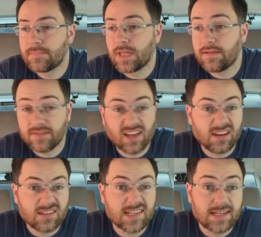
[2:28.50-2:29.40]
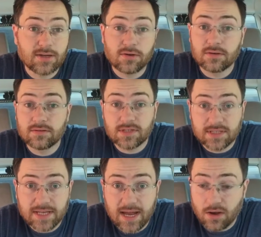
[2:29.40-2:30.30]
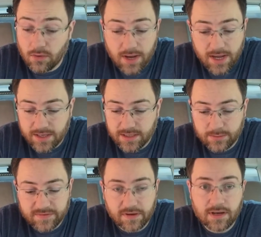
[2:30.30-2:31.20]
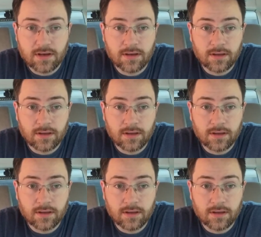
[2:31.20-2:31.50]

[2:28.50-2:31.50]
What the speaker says: Even had a CD on just now and it was fine.